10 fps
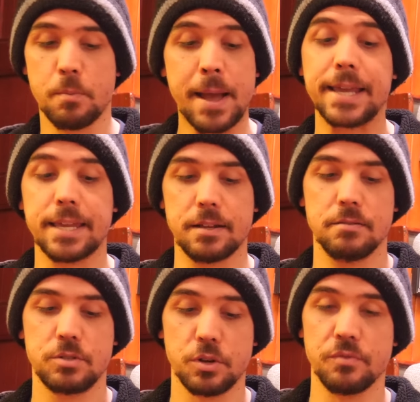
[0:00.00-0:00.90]
will make it
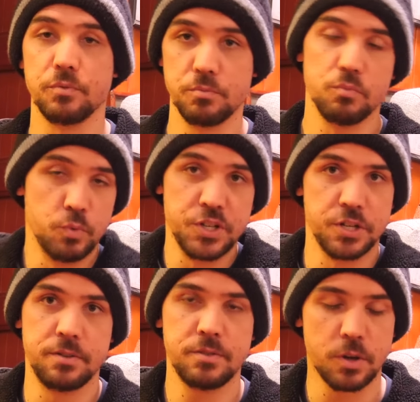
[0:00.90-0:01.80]
sort of
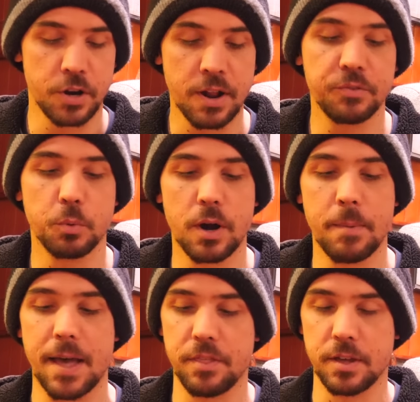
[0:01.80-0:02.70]
rigid. So I don't have to worry
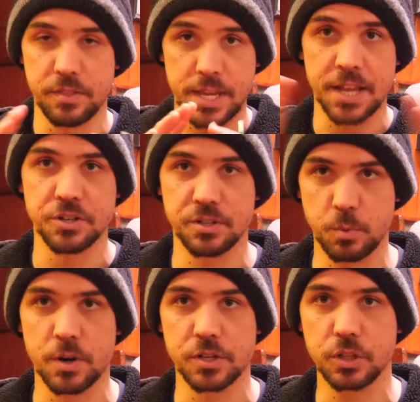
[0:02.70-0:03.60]
about the, the edges
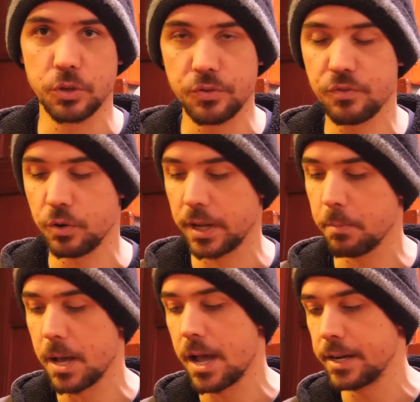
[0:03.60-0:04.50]
where it's glued falling
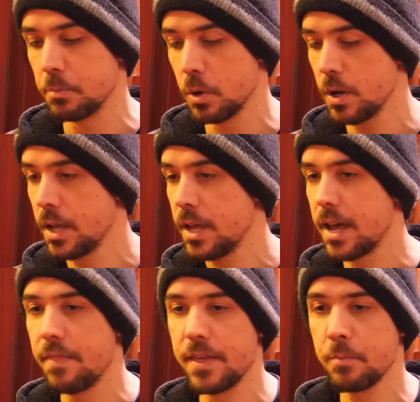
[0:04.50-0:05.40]
apart anymore.
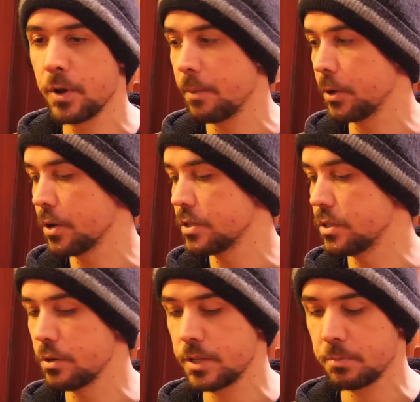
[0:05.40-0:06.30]
And then what I'm going to
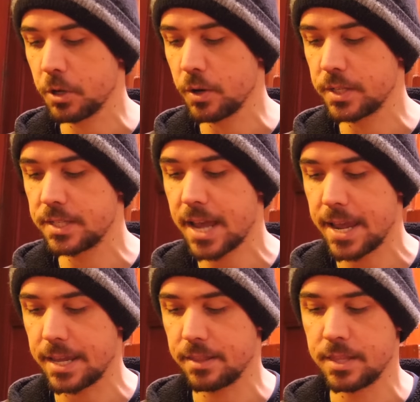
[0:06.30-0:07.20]
do is I'm going to
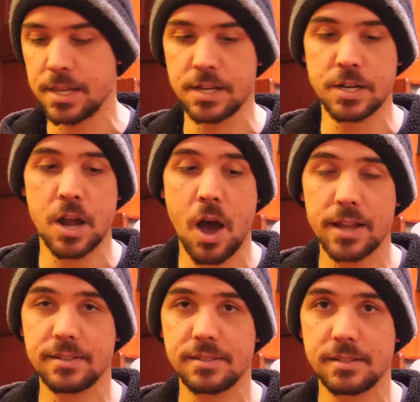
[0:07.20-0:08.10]
take the
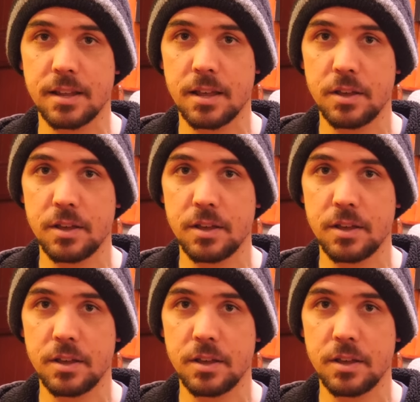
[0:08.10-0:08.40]
nice